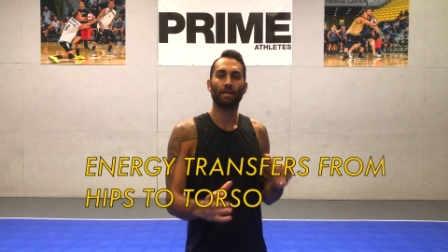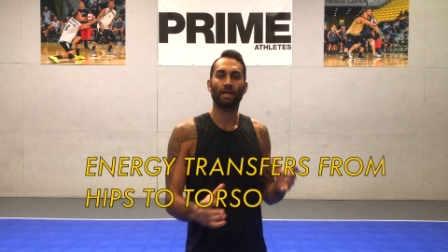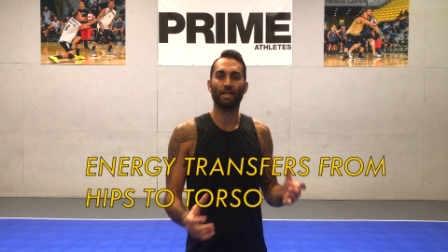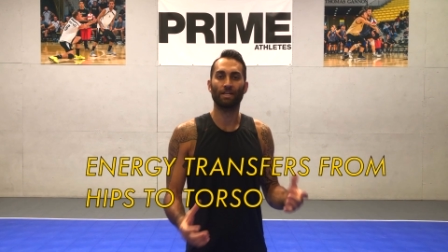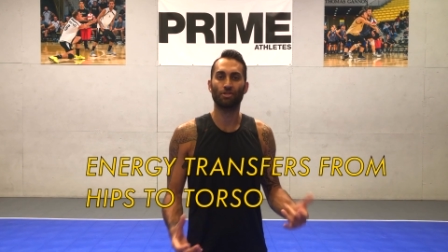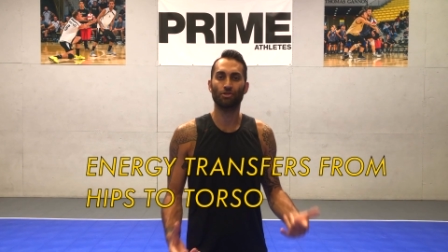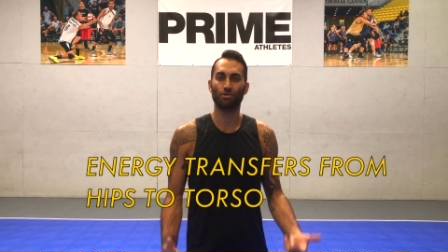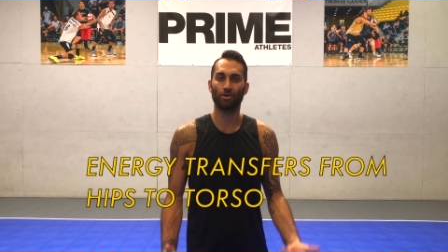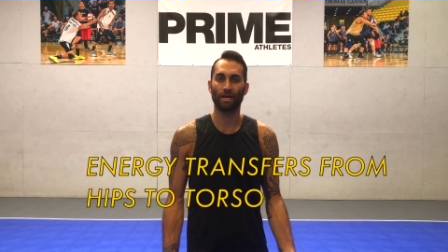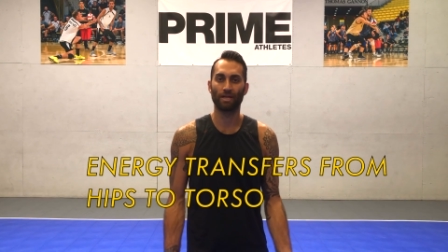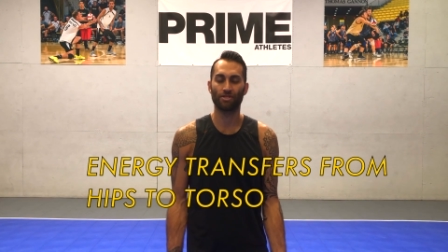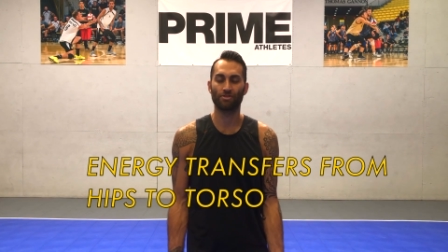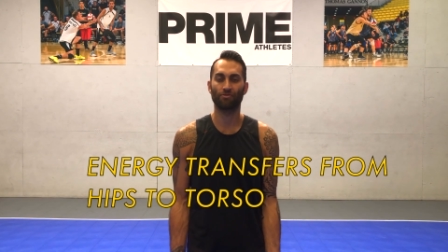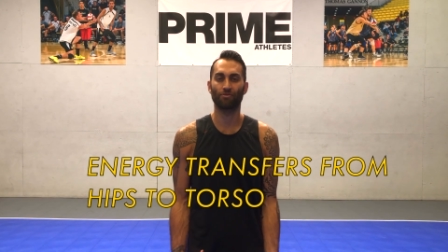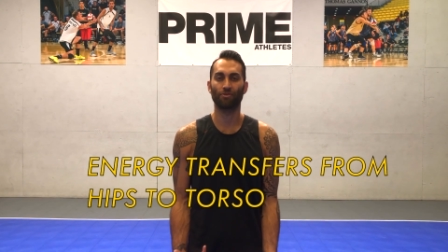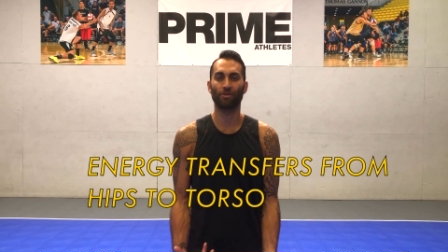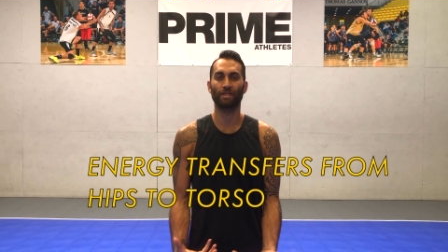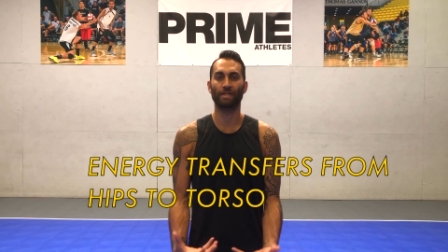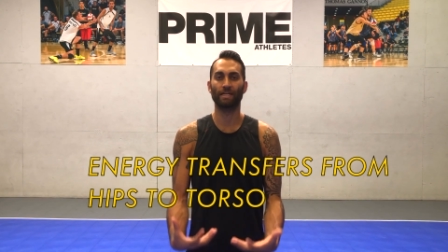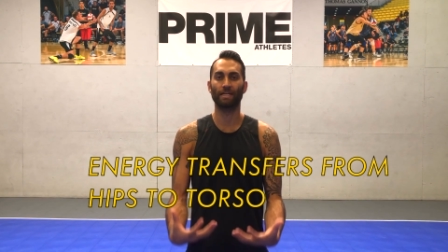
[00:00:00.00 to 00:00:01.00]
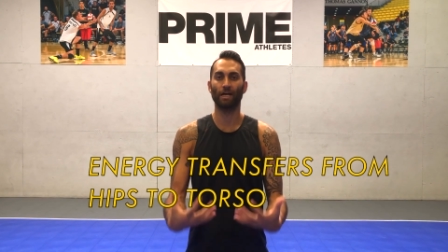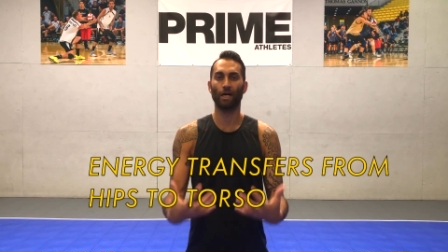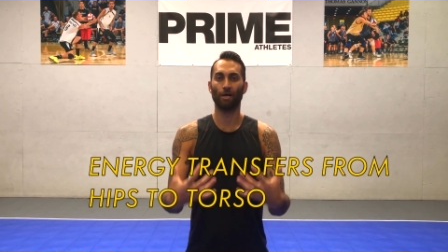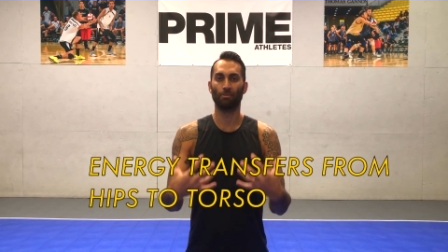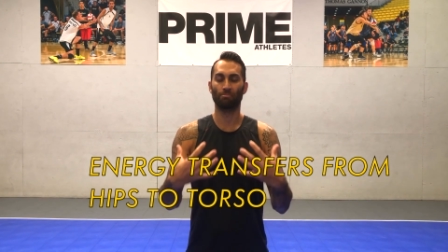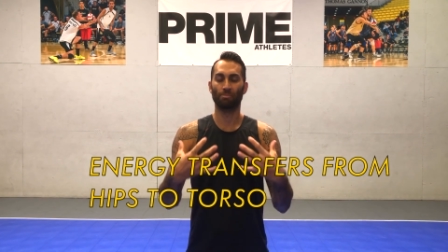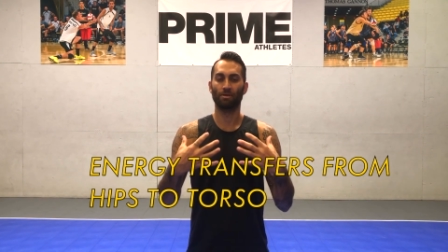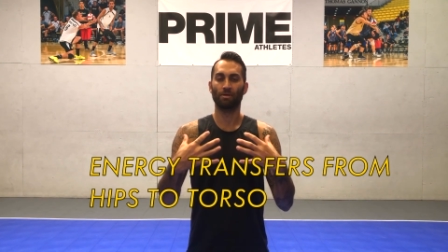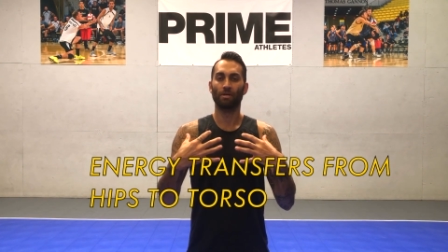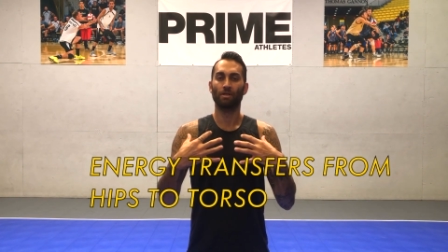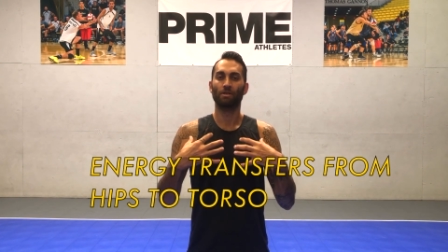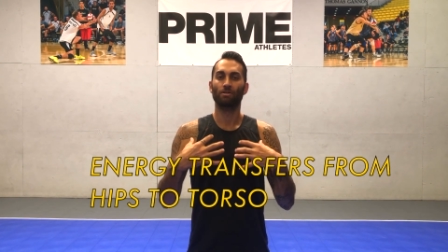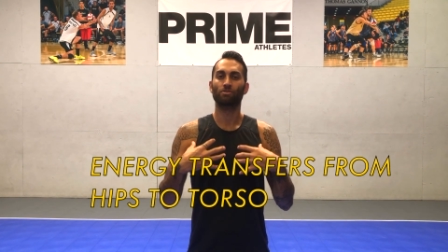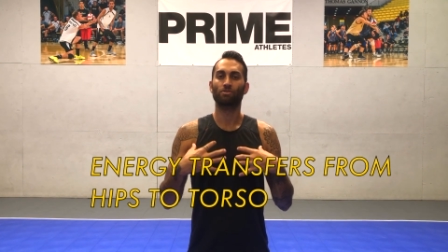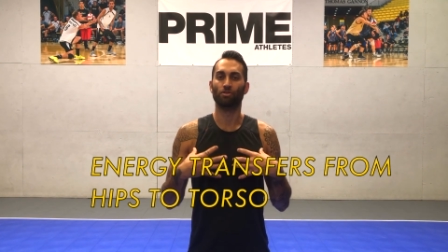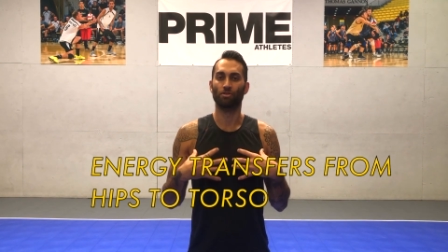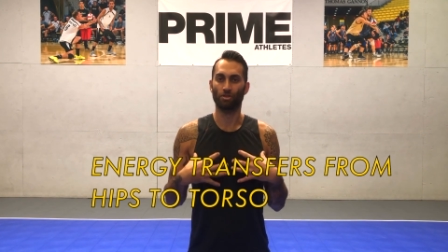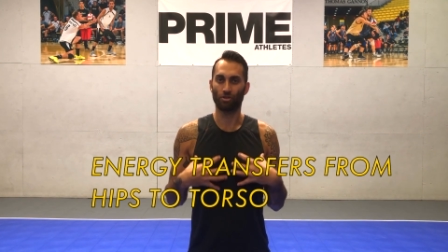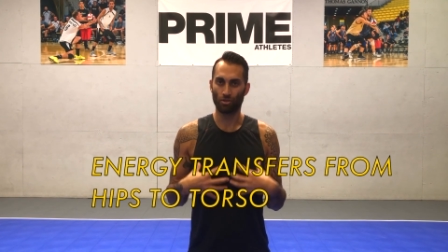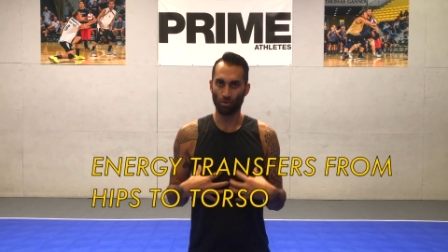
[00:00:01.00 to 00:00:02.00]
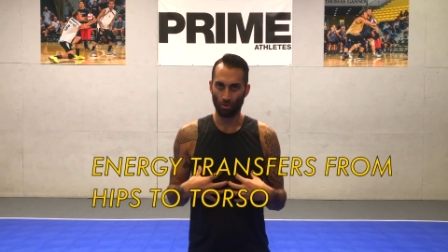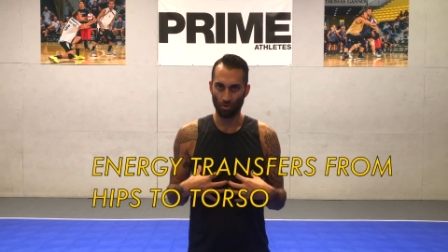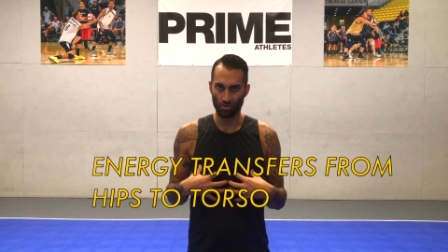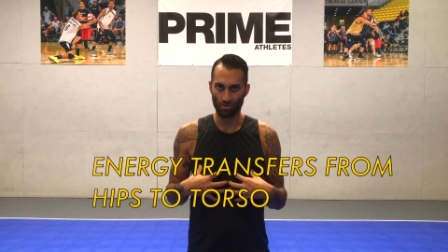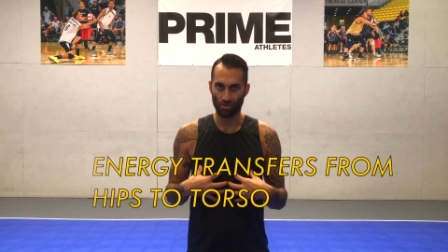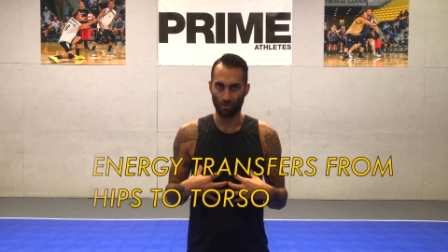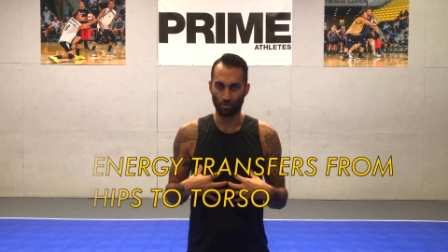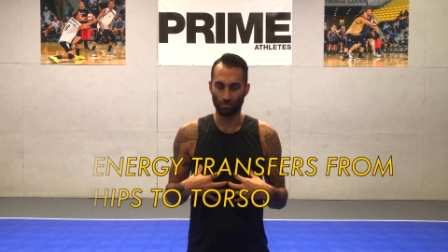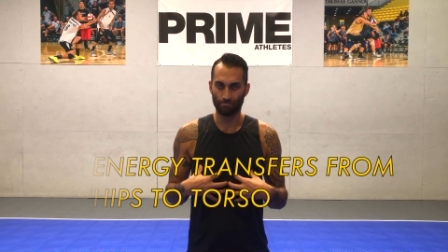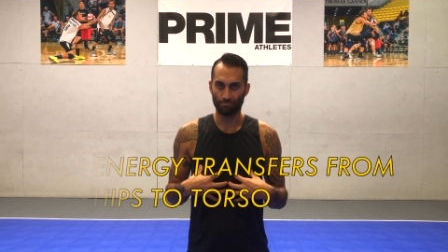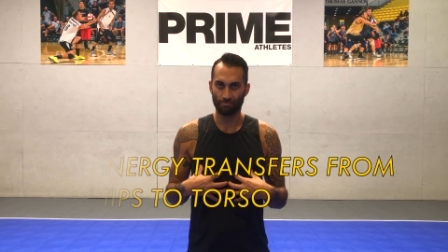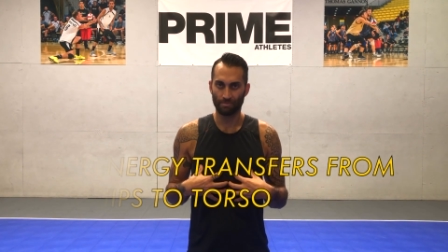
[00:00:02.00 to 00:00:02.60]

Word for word: and transferring it up to the torso.